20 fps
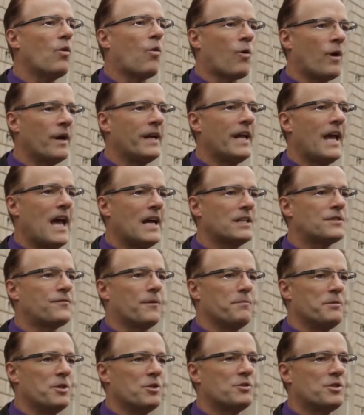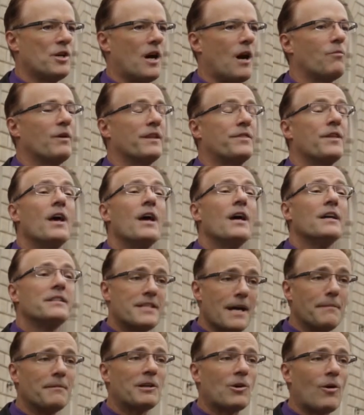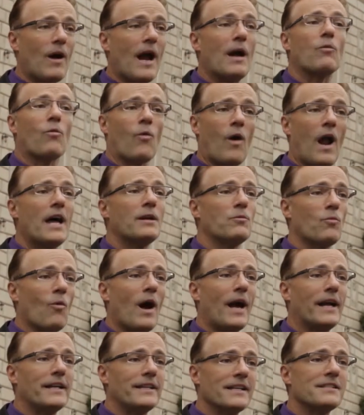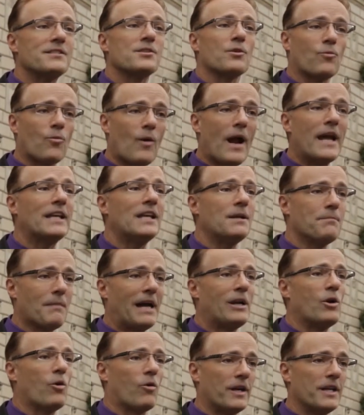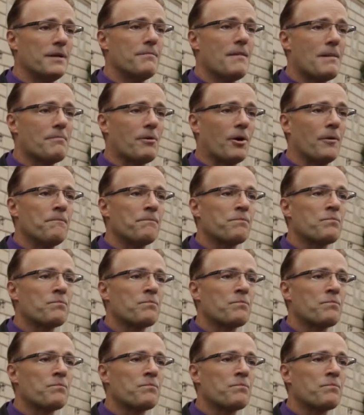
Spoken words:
Orrin Hatch from Utah, with Democrat Ron Wyden as the ranking minority member.